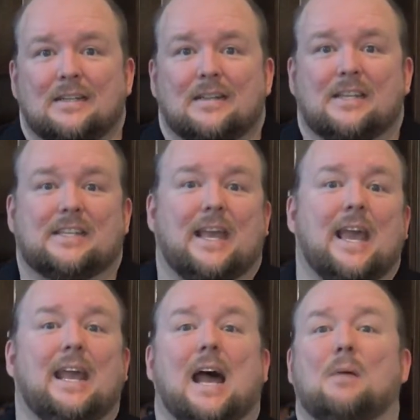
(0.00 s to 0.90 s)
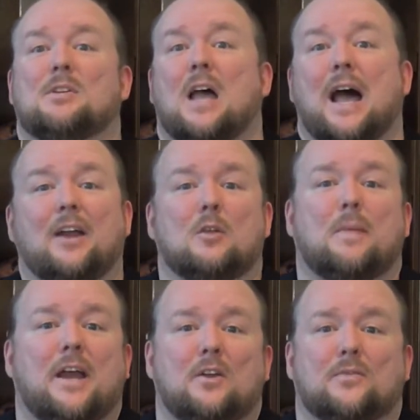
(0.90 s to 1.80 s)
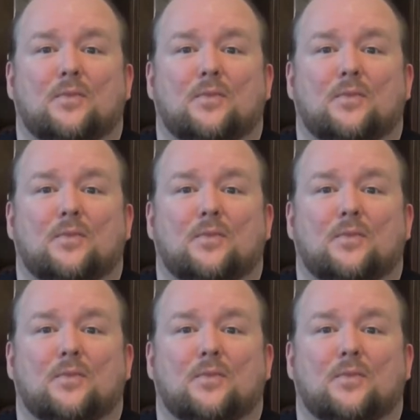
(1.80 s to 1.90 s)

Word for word: They say, Hey, I was hired by your